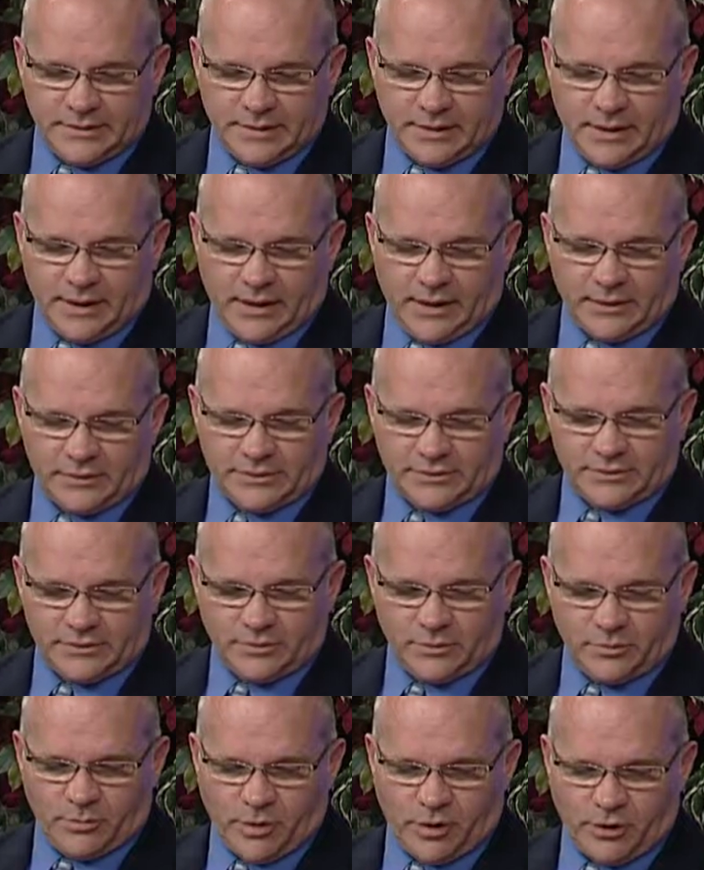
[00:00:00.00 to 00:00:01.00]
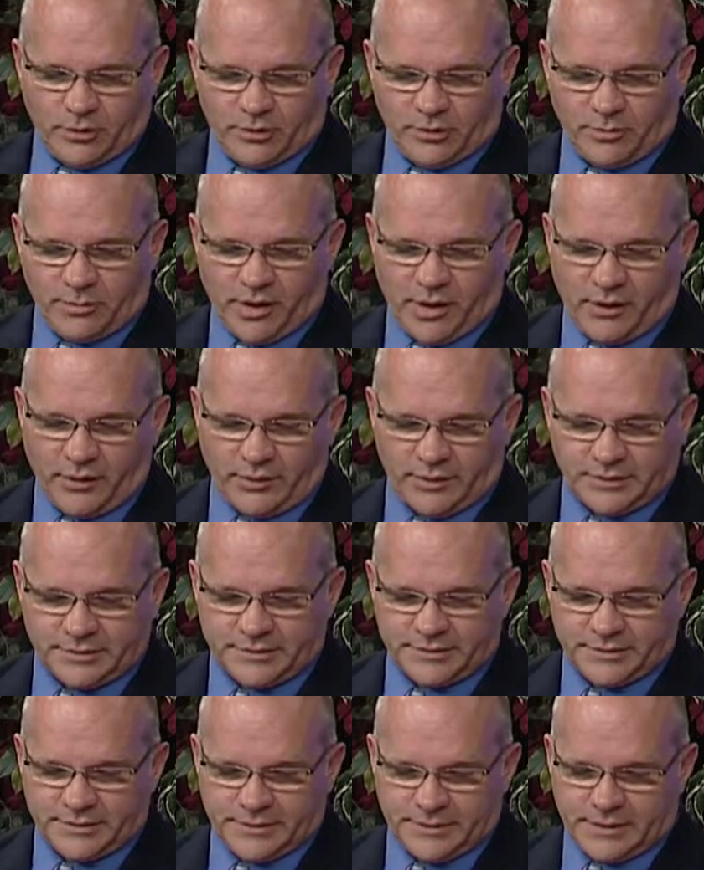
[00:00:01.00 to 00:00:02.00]
Margaret
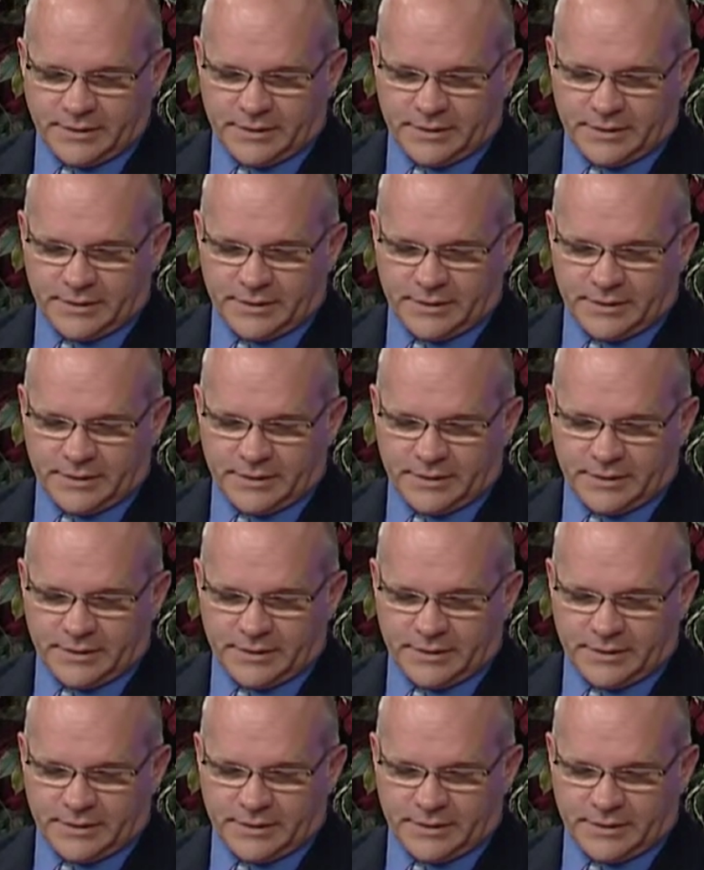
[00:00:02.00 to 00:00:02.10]
Behrens.